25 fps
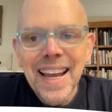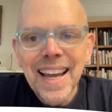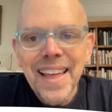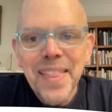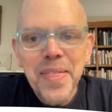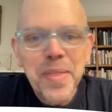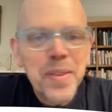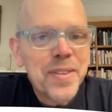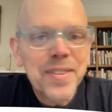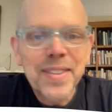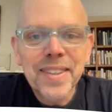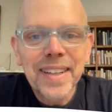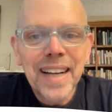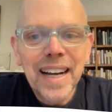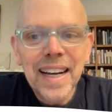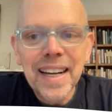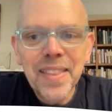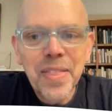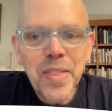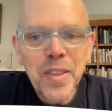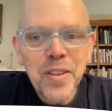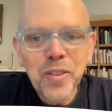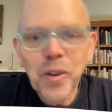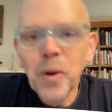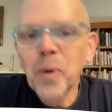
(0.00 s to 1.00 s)

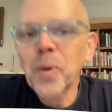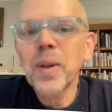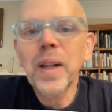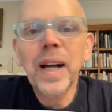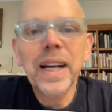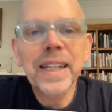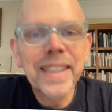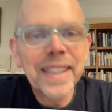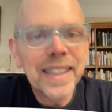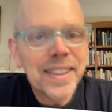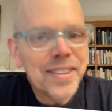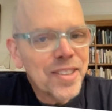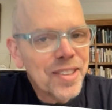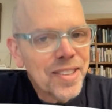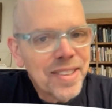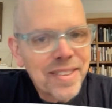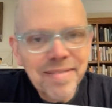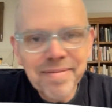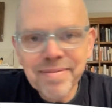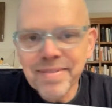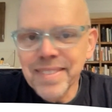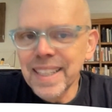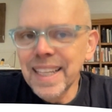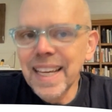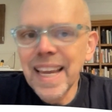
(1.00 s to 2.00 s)
This whole idea just
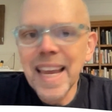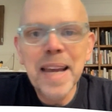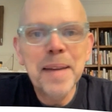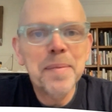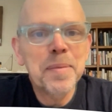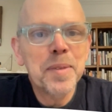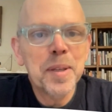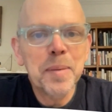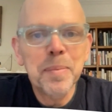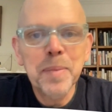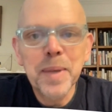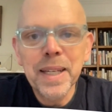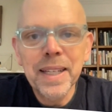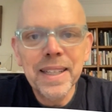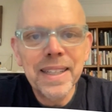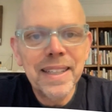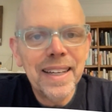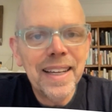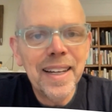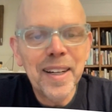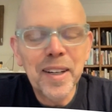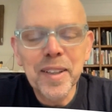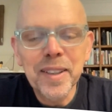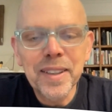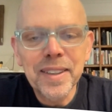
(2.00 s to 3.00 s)
came to me
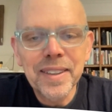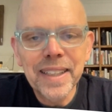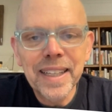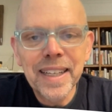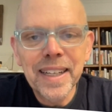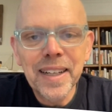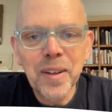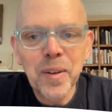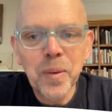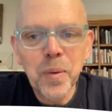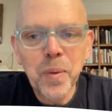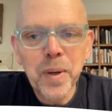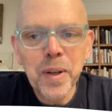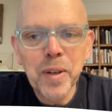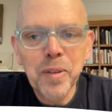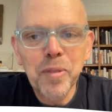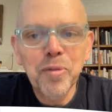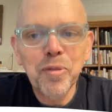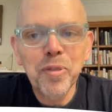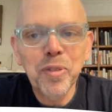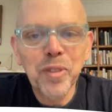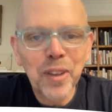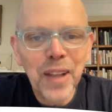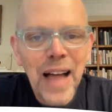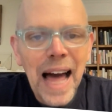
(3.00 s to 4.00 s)
in a real
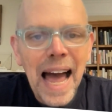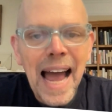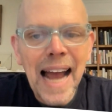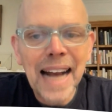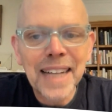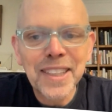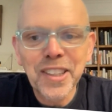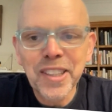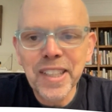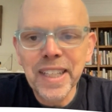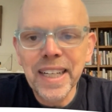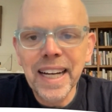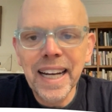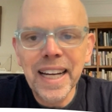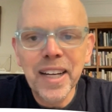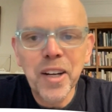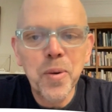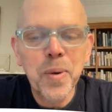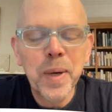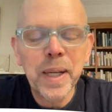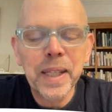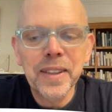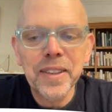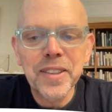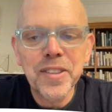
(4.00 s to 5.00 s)
flash, and I
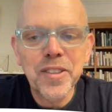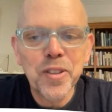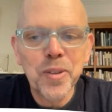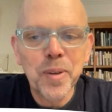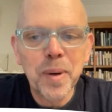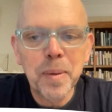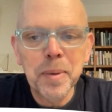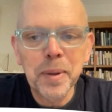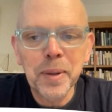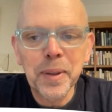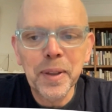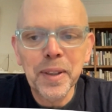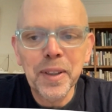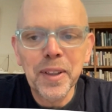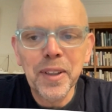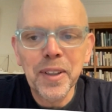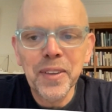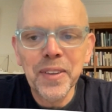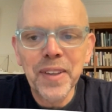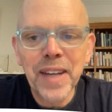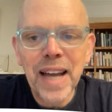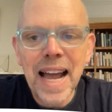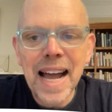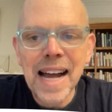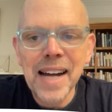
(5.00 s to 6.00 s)
quickly scribbled it all
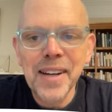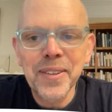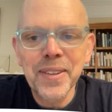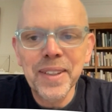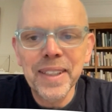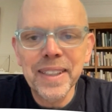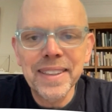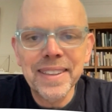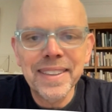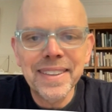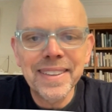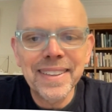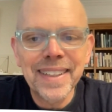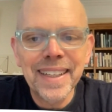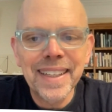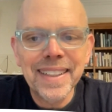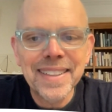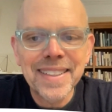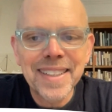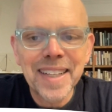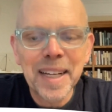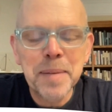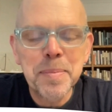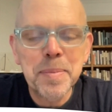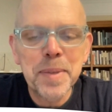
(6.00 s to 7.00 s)
down and
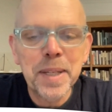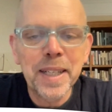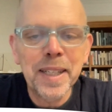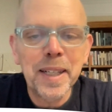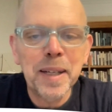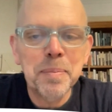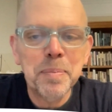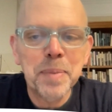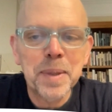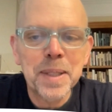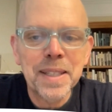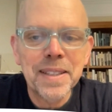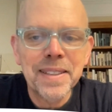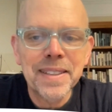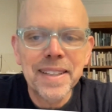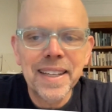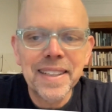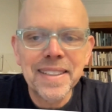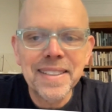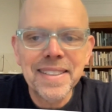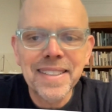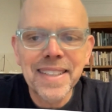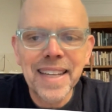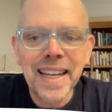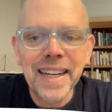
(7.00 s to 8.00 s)
typed it up
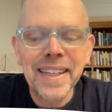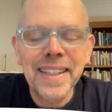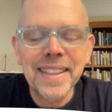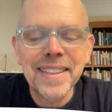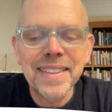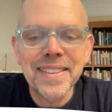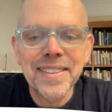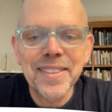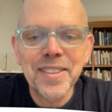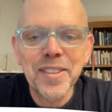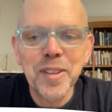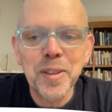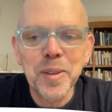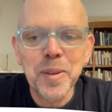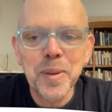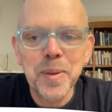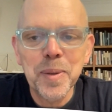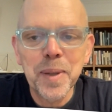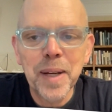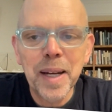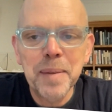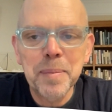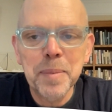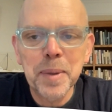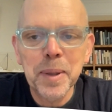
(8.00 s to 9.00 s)
and sent it to
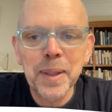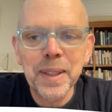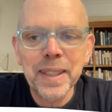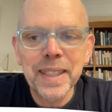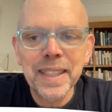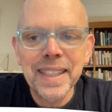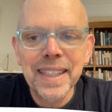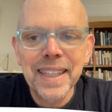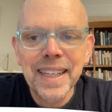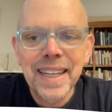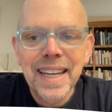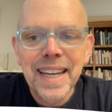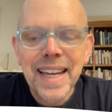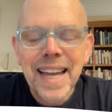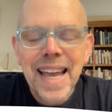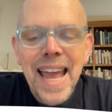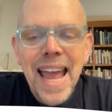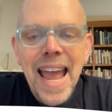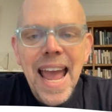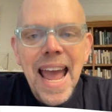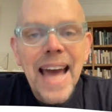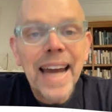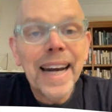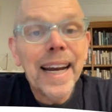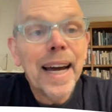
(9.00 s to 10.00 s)
Emily.
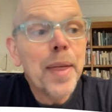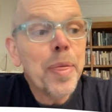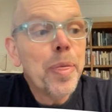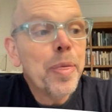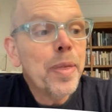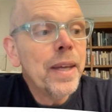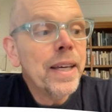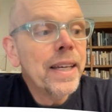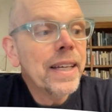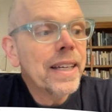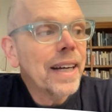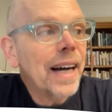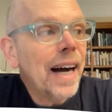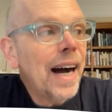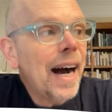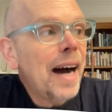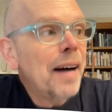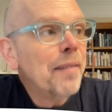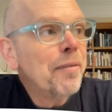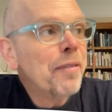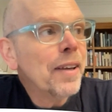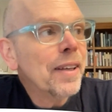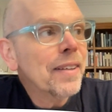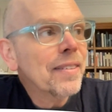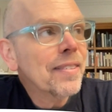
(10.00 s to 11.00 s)
And I think
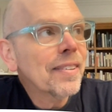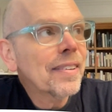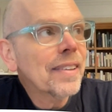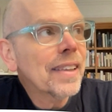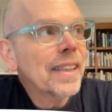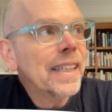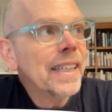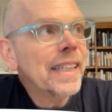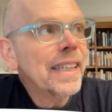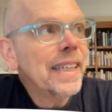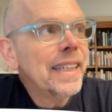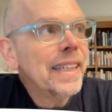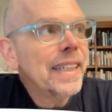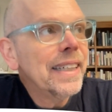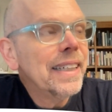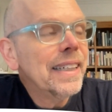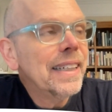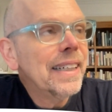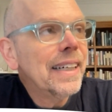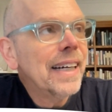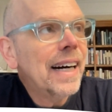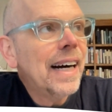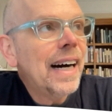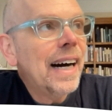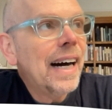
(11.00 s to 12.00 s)
obviously
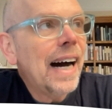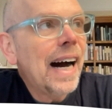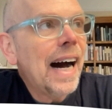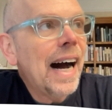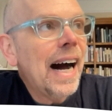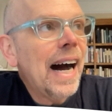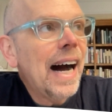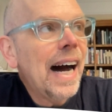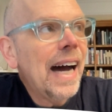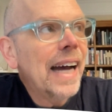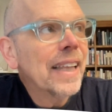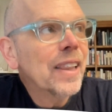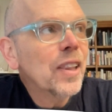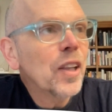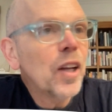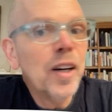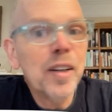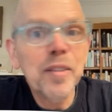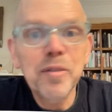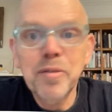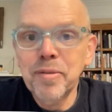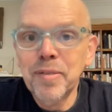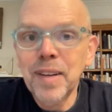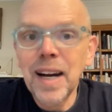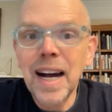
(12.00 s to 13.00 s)
I
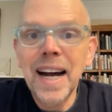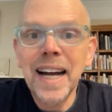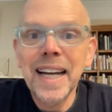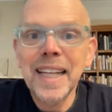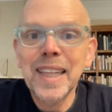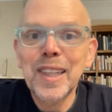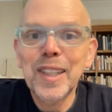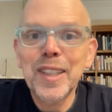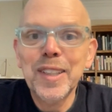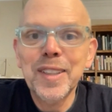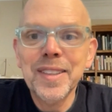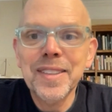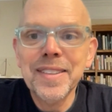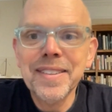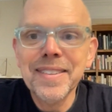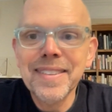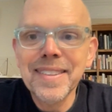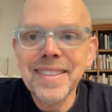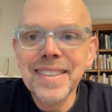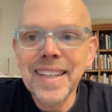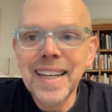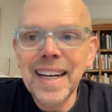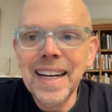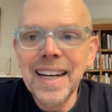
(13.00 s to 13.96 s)
love islands.